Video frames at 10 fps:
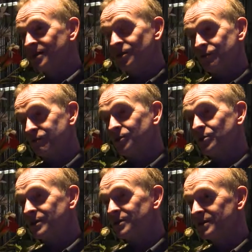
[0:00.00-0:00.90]
or a few
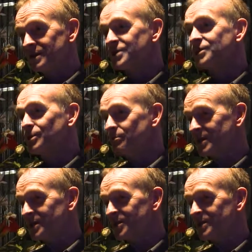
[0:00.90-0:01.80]
hundred digital
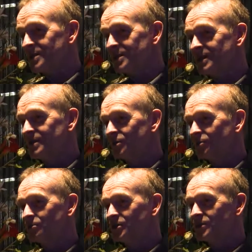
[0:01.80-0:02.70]
patients in the
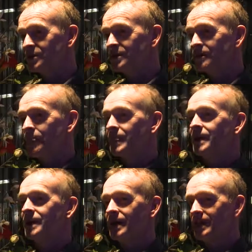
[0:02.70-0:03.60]
computer
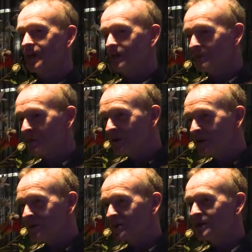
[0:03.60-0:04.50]
and then mimic the
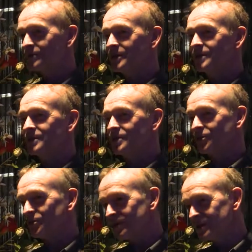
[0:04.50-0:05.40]
treatment
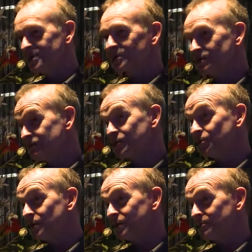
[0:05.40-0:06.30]
on these few
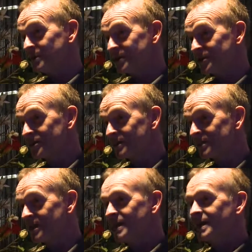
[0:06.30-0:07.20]
hundred patients
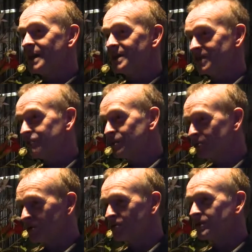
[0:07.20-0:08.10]
as if we
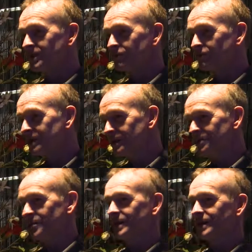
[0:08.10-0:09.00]
were doing a real
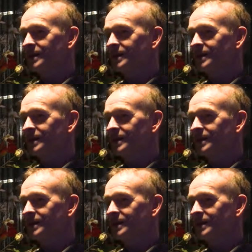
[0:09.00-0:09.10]
trial.